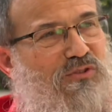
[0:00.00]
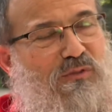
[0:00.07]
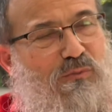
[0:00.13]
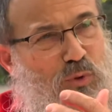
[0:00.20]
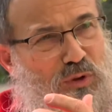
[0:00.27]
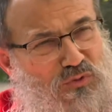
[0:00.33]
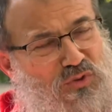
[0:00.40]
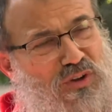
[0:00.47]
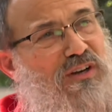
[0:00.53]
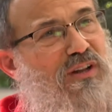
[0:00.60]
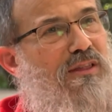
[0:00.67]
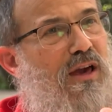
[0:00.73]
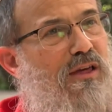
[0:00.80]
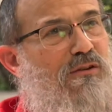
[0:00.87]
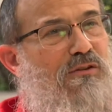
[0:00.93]
of one side or
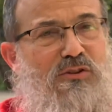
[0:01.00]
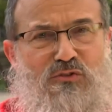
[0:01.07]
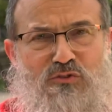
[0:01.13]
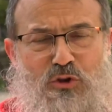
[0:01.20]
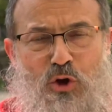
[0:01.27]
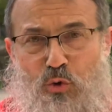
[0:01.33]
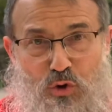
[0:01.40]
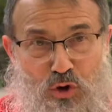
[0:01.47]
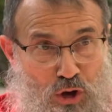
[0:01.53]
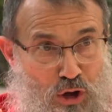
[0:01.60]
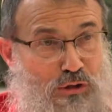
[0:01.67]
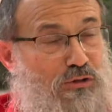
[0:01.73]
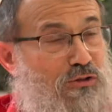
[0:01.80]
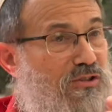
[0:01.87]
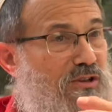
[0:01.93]
the other. There's no
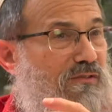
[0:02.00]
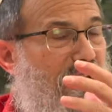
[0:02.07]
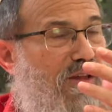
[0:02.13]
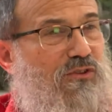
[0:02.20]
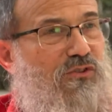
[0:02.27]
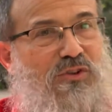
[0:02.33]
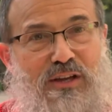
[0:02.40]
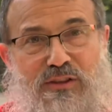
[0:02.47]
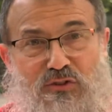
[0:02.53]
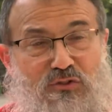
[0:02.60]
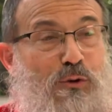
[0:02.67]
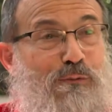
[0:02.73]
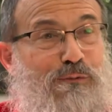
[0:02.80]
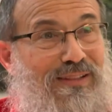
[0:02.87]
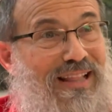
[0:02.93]
colors of the other side. There's
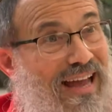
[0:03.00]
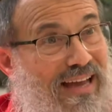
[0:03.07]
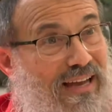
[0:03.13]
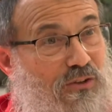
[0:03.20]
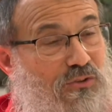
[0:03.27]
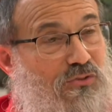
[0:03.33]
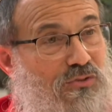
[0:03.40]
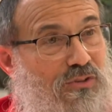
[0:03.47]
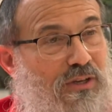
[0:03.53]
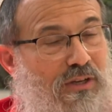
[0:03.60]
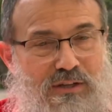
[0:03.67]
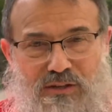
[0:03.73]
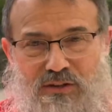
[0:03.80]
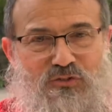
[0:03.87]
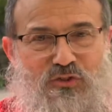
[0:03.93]
no flags.
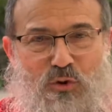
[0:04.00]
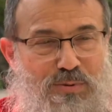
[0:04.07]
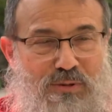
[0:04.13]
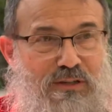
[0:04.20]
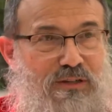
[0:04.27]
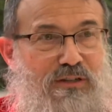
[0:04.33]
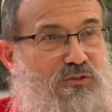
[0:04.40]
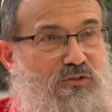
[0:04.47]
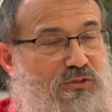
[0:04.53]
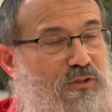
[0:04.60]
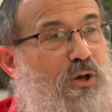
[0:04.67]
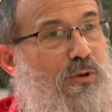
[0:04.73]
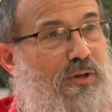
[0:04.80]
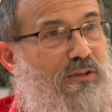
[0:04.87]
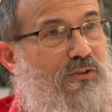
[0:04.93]
There's no political
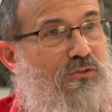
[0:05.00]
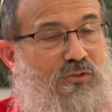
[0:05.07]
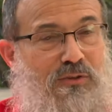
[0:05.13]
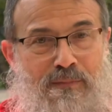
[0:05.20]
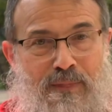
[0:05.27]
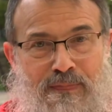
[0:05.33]
slogans.